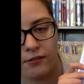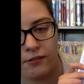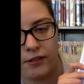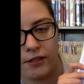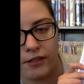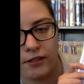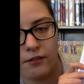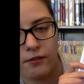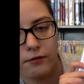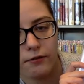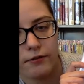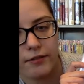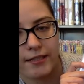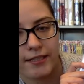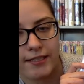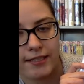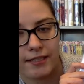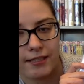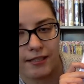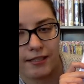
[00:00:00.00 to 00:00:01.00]
you
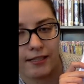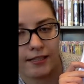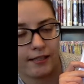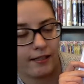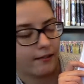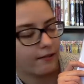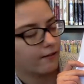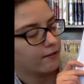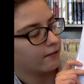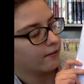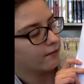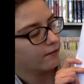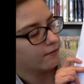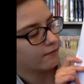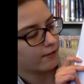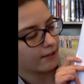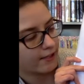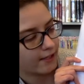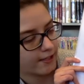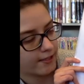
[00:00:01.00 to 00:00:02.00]
see?
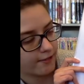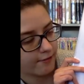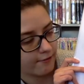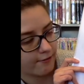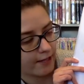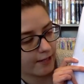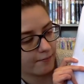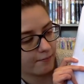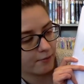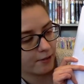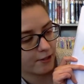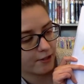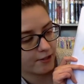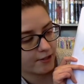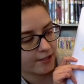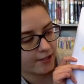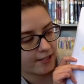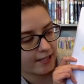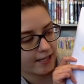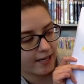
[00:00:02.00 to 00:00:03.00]
What does the red bird
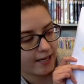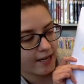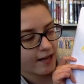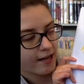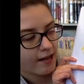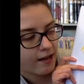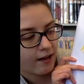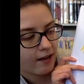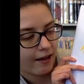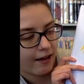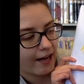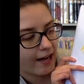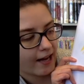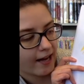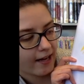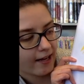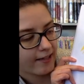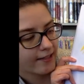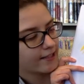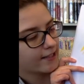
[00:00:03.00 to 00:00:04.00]
see?
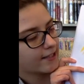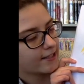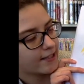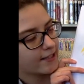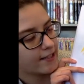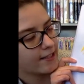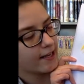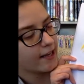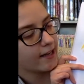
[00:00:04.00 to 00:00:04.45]
I see a